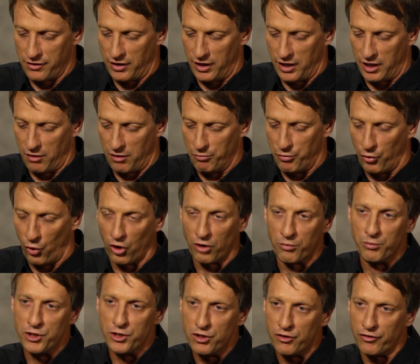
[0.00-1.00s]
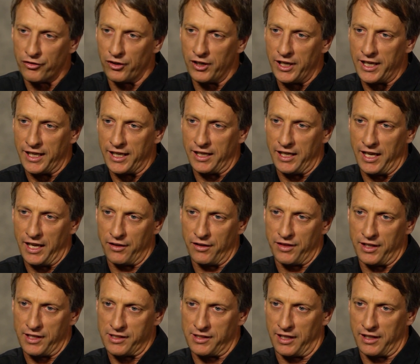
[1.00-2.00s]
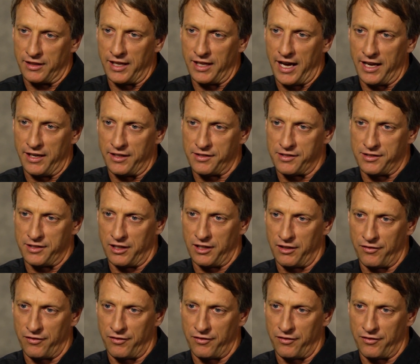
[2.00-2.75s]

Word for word: uh, board maneuvering and, and things like that instead